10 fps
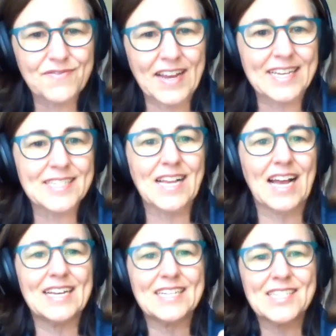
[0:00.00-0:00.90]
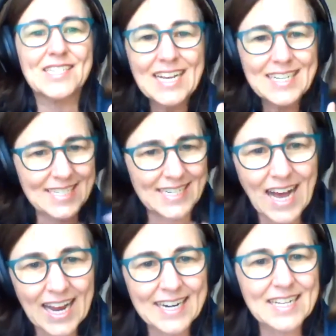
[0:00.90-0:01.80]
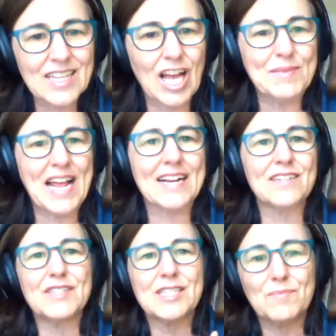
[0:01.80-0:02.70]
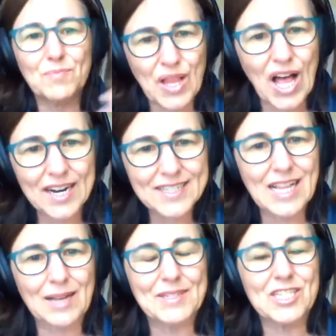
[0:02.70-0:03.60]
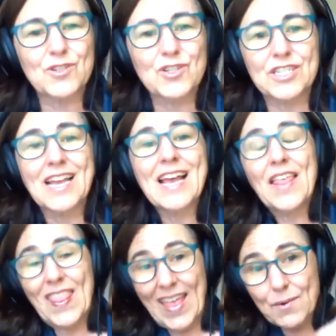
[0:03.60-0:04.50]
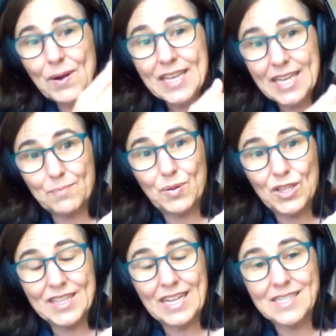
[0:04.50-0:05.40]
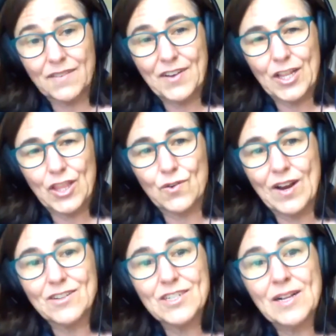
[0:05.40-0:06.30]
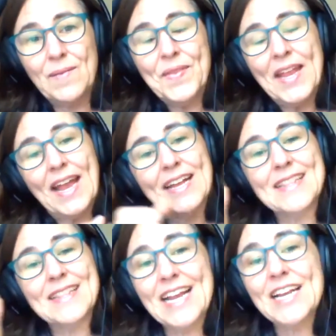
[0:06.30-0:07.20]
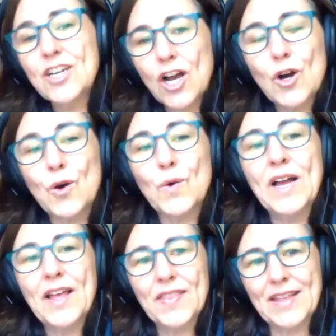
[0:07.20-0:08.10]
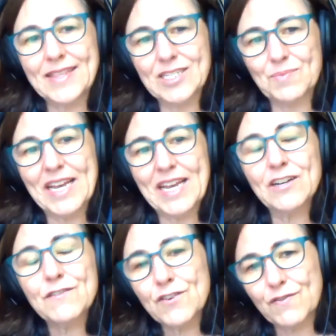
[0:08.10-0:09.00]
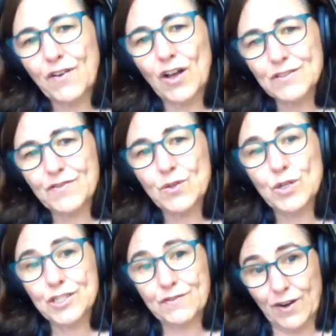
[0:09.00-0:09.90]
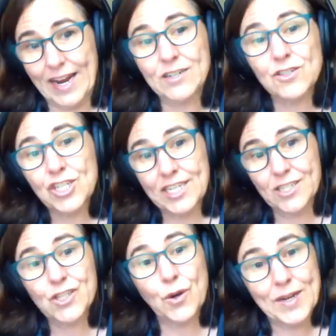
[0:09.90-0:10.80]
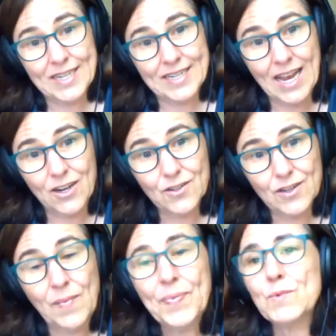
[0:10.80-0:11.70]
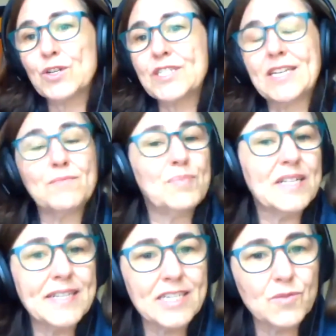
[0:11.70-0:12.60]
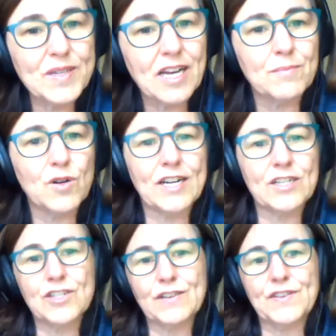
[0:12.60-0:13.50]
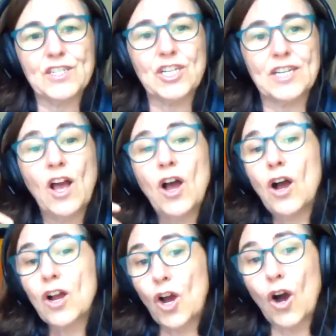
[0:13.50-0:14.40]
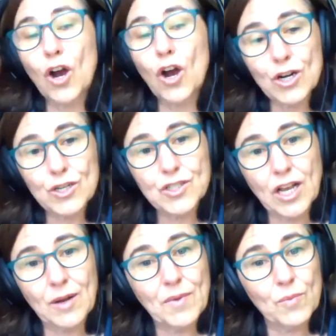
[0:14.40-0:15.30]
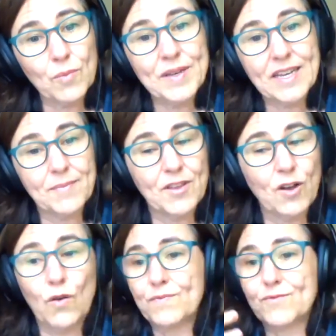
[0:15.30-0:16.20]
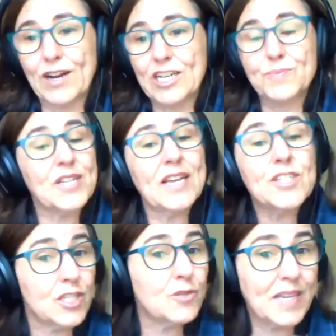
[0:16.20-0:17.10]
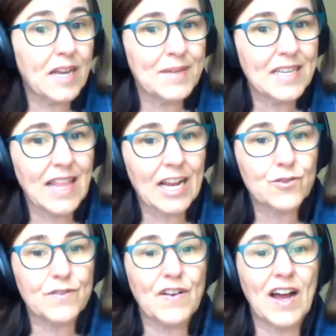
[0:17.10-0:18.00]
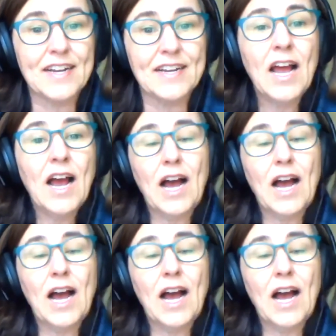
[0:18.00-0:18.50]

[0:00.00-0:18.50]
fake science, denied climate activism, blocked climate solutions. They want to keep pulling that stuff out of the ground. And they know that the demand for fossil fuels for energy is going down. We're seeing buildings become more energy efficient. Cars the whole transportation is becoming electrified.